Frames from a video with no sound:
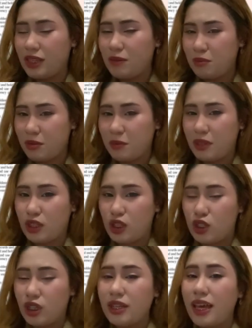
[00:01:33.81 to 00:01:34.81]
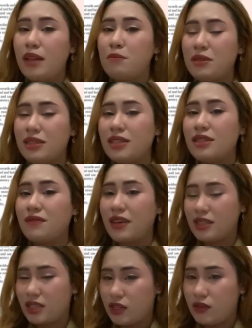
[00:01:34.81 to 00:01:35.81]
implementation and business
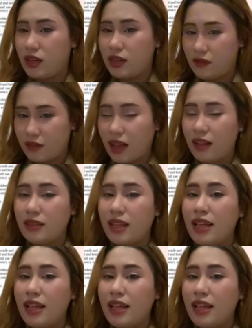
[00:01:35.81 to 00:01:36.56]
financial result,